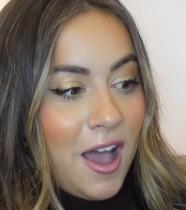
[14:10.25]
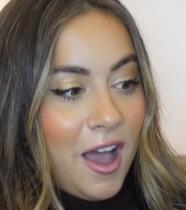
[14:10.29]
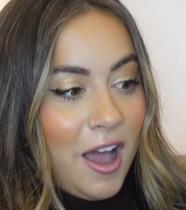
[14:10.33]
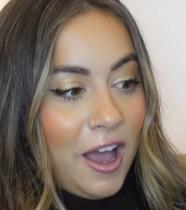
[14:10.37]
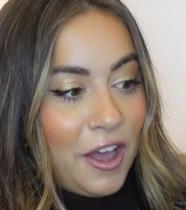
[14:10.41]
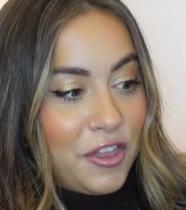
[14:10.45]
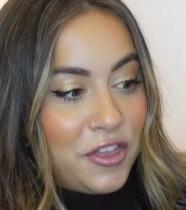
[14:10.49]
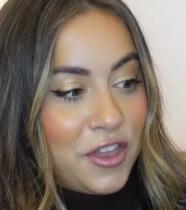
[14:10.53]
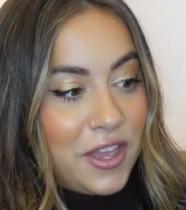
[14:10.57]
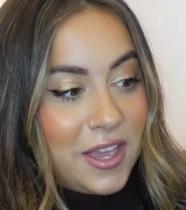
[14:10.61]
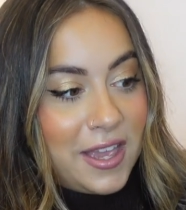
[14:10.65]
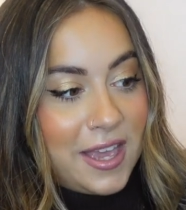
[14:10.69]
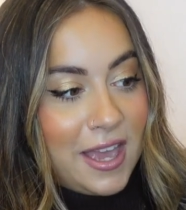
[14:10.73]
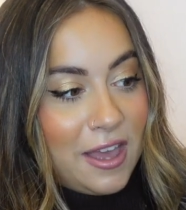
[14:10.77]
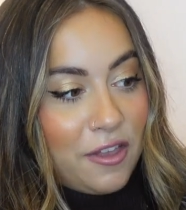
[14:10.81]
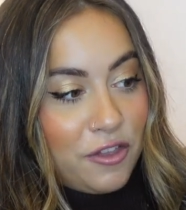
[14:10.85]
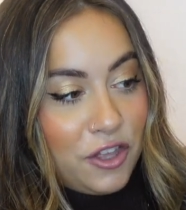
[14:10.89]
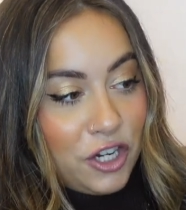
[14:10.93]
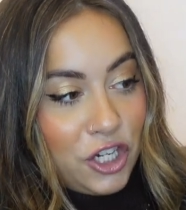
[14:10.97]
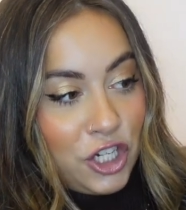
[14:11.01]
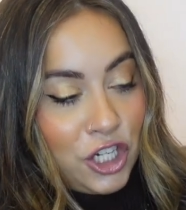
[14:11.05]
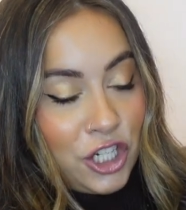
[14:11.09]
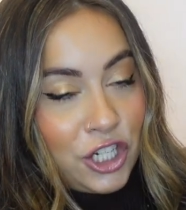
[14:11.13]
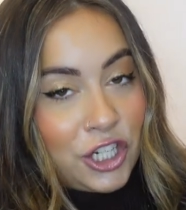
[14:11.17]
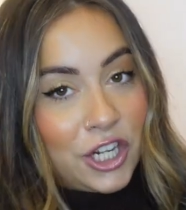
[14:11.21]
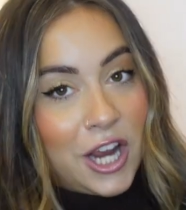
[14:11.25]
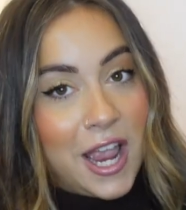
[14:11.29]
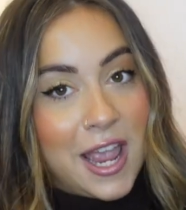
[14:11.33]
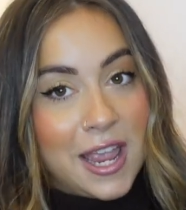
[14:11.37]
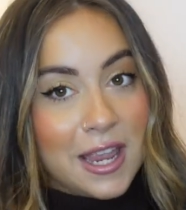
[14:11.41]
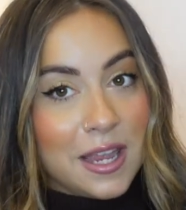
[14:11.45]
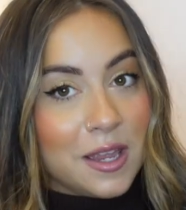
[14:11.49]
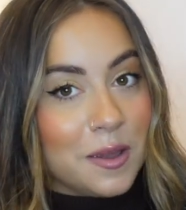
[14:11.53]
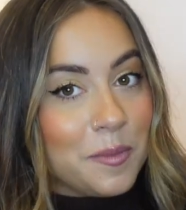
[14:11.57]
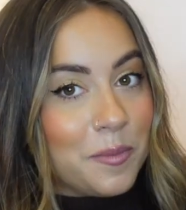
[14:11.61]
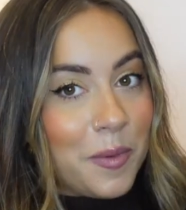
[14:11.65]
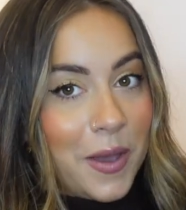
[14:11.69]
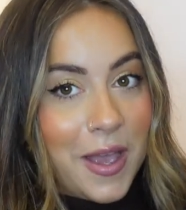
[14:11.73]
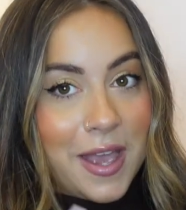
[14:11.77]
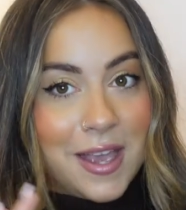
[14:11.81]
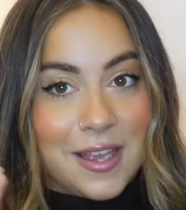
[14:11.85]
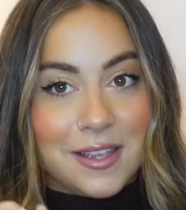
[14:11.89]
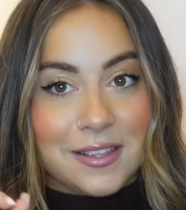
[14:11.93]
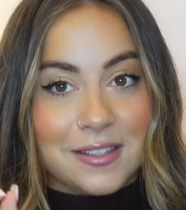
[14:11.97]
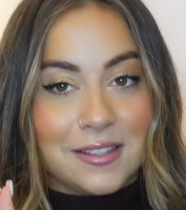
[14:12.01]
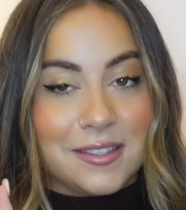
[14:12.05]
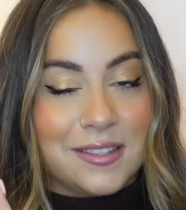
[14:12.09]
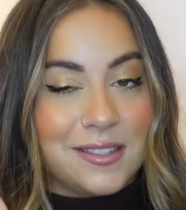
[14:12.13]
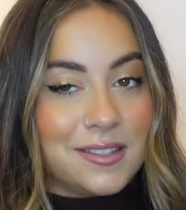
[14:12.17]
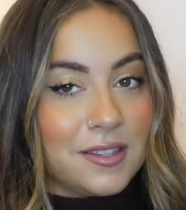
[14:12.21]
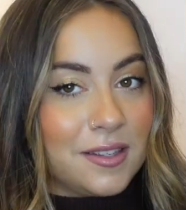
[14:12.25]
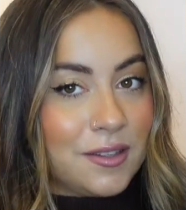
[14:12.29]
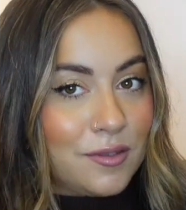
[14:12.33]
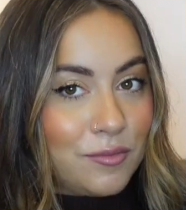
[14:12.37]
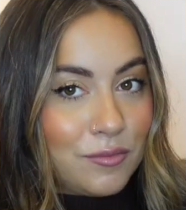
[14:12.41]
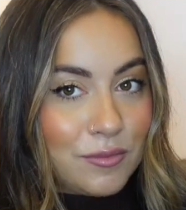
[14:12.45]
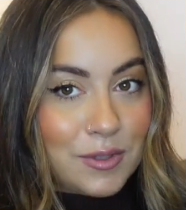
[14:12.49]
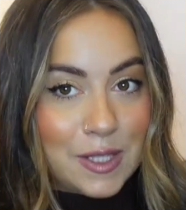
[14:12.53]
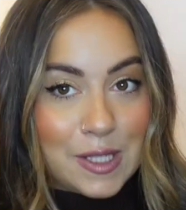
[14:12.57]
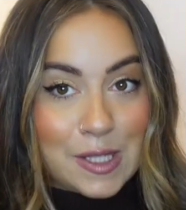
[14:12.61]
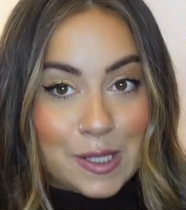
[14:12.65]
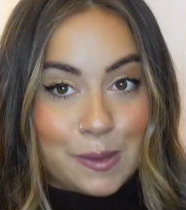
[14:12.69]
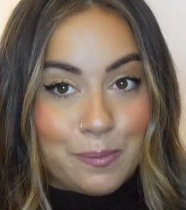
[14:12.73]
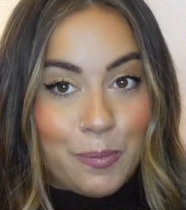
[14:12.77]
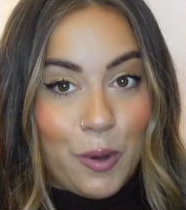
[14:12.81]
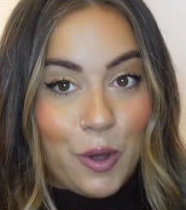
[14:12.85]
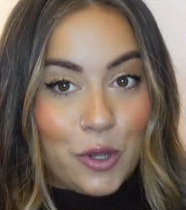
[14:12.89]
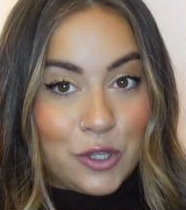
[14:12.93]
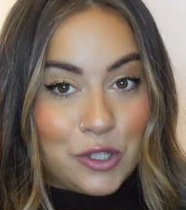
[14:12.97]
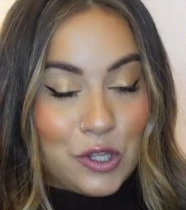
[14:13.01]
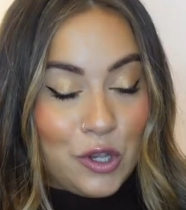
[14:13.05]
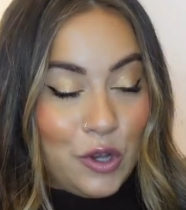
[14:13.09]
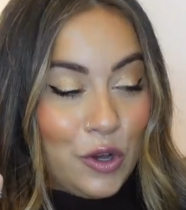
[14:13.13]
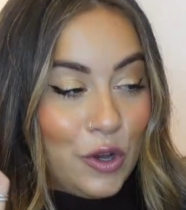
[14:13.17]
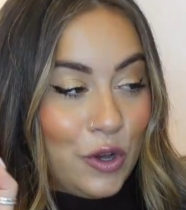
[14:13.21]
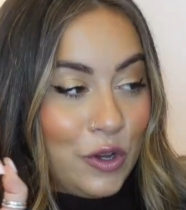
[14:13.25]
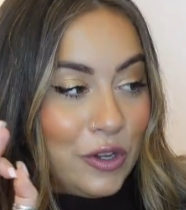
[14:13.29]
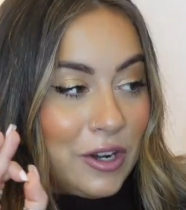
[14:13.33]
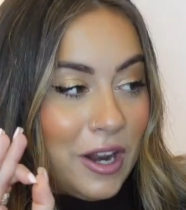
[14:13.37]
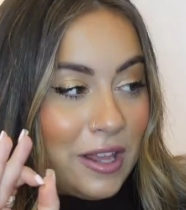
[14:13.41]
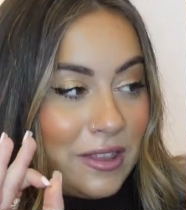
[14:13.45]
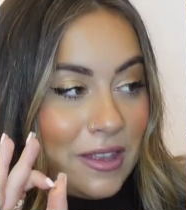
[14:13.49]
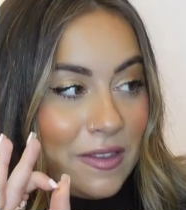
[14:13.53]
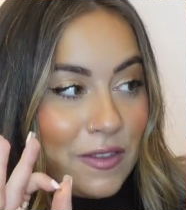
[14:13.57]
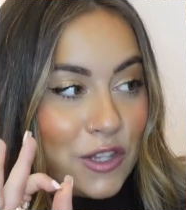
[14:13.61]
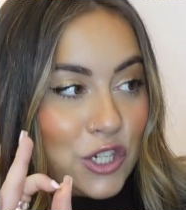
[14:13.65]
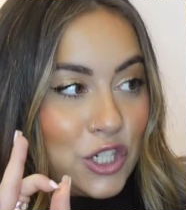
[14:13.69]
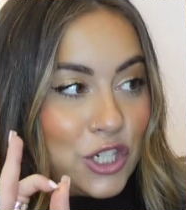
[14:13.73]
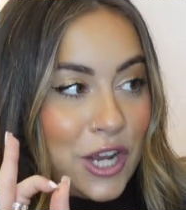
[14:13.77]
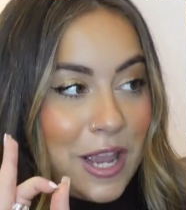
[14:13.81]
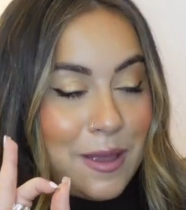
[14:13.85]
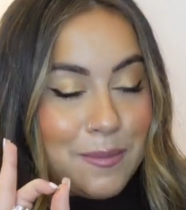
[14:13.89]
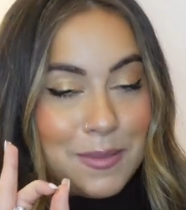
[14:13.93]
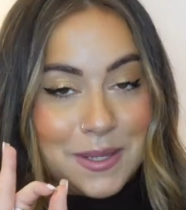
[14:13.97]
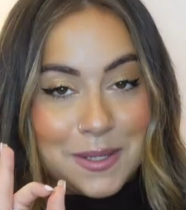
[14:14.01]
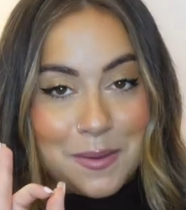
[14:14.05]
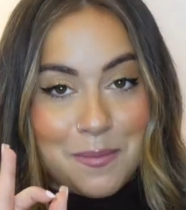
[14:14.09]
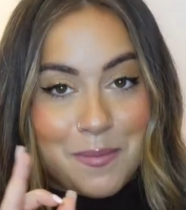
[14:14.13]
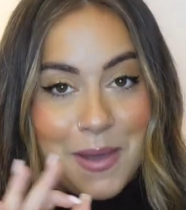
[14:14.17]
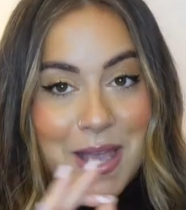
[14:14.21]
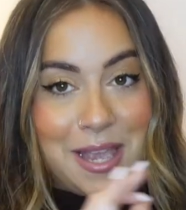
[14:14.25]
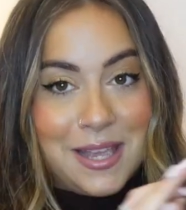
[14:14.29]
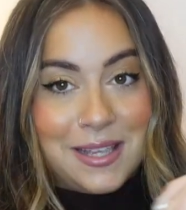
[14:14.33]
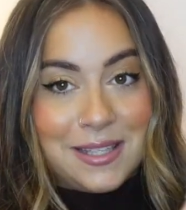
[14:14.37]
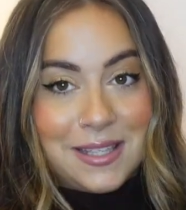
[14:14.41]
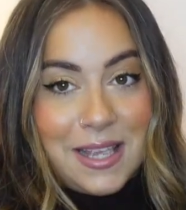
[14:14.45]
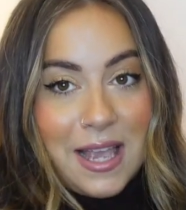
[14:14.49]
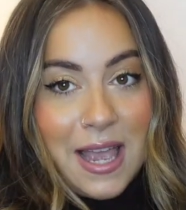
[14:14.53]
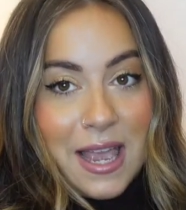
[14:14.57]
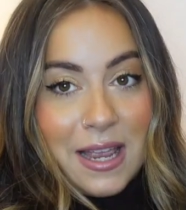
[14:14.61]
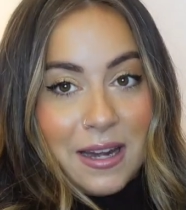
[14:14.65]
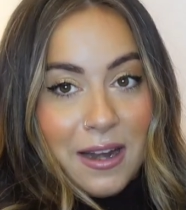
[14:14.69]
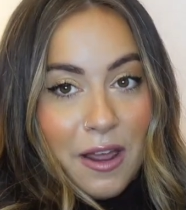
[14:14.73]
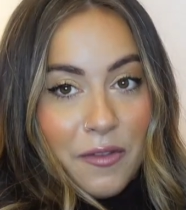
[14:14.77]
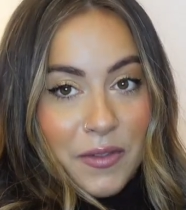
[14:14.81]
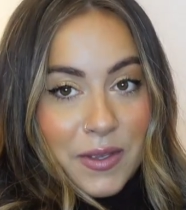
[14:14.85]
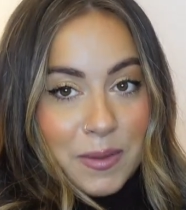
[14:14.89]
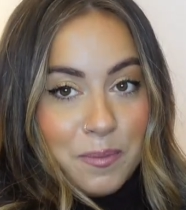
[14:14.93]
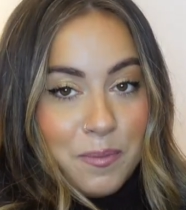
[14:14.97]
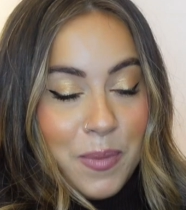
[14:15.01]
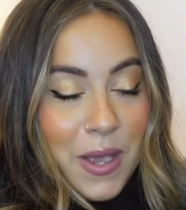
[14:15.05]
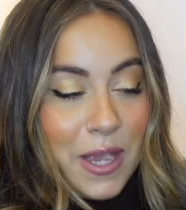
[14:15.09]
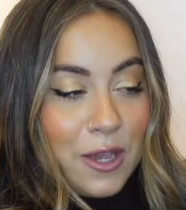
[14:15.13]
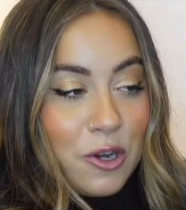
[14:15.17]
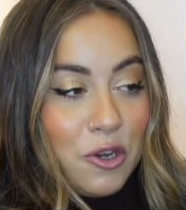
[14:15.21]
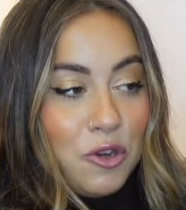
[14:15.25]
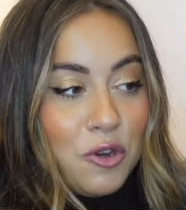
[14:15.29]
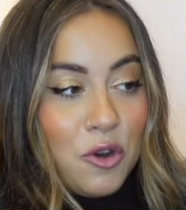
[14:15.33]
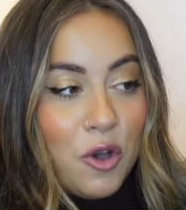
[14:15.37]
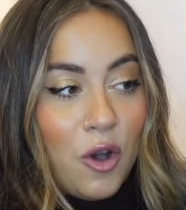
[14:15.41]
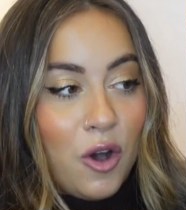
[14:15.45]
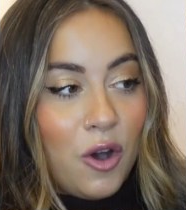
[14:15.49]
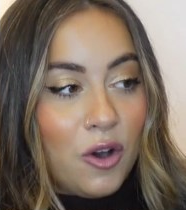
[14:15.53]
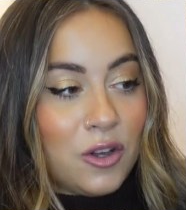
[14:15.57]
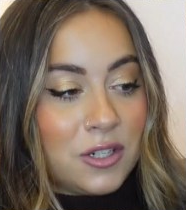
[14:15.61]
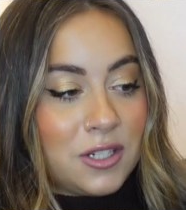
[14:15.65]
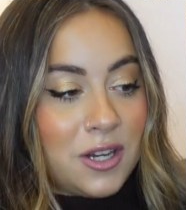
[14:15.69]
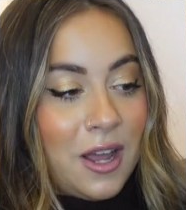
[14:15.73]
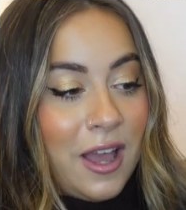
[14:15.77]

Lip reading: I think the shape is spot on. I think the shape is amazing, like this big knot.